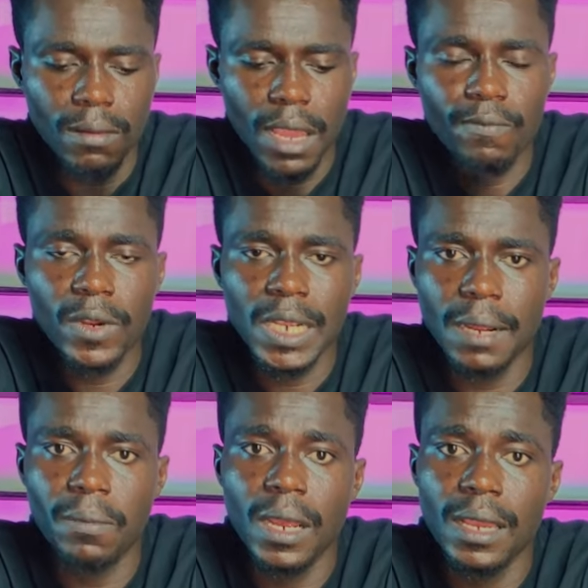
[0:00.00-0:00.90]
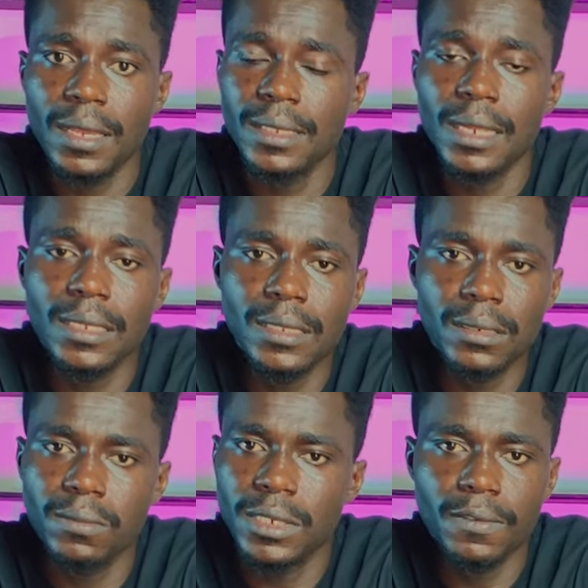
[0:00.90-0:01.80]
Every camera is a little
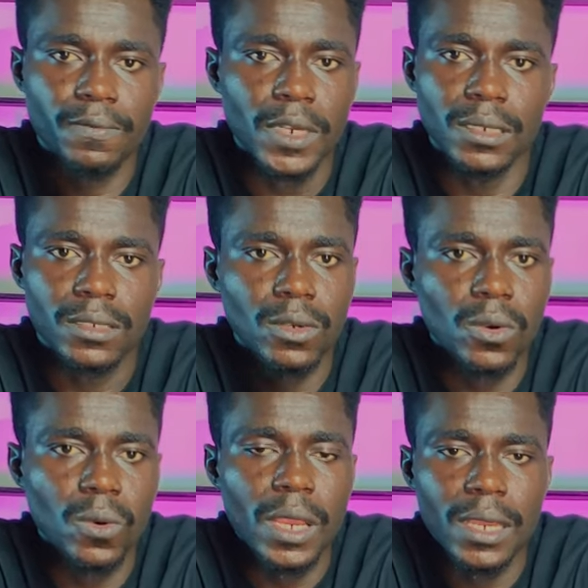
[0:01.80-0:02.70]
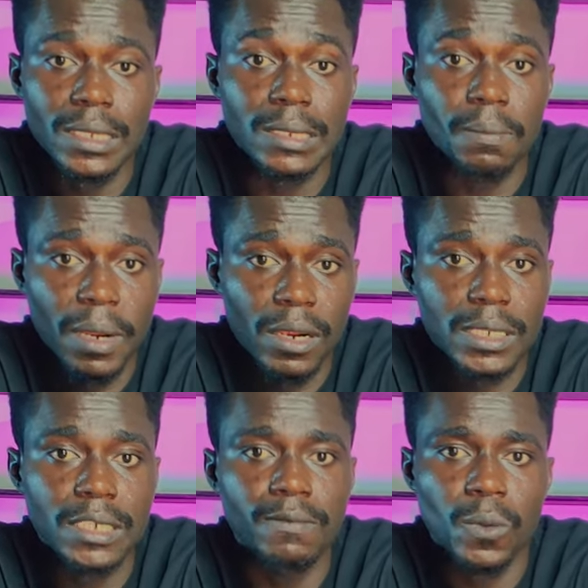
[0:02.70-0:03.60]
different, so it's
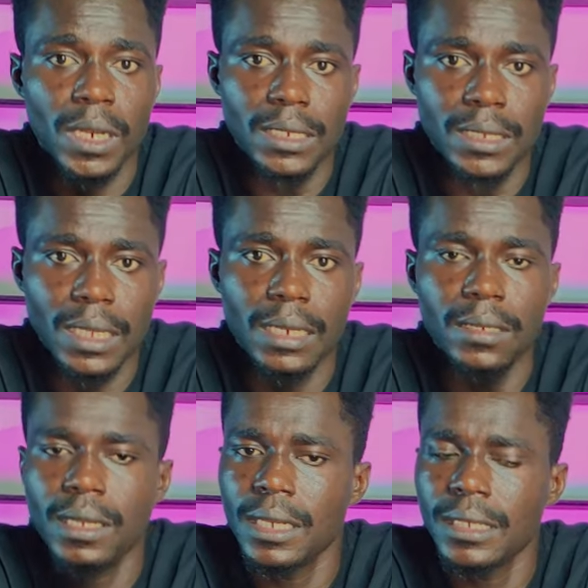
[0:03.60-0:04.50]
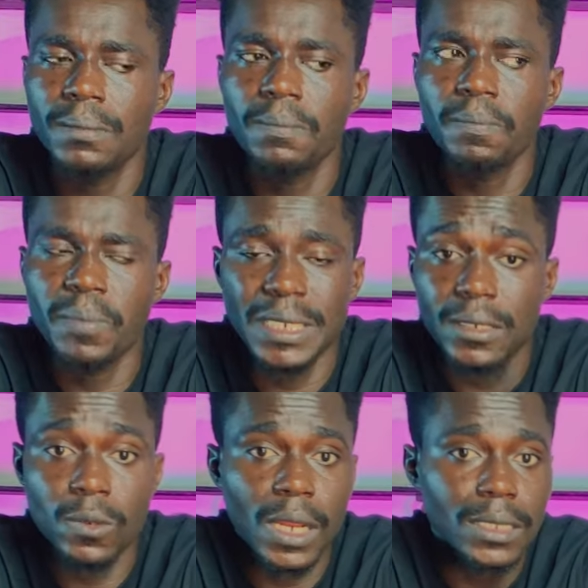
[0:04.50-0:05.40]
imperative to understand its
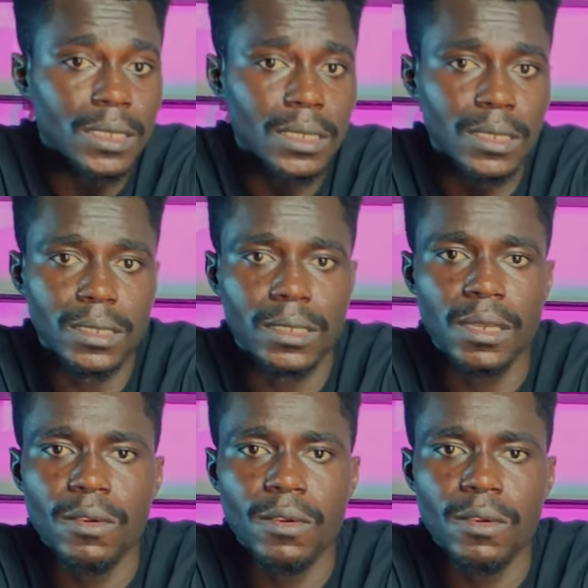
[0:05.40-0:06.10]
particular settings.